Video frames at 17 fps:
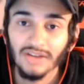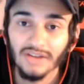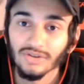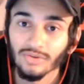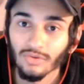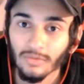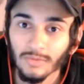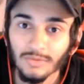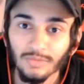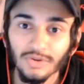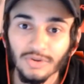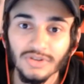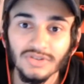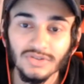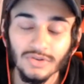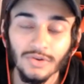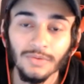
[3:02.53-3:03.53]
to normal pretty
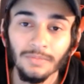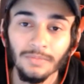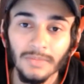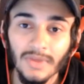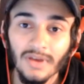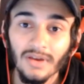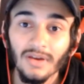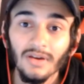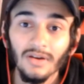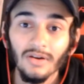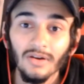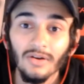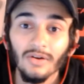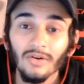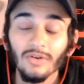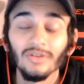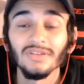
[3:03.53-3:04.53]
soon,
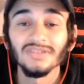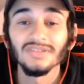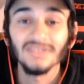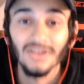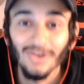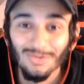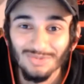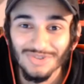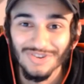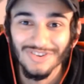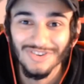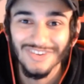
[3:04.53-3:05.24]
or at least I hope so.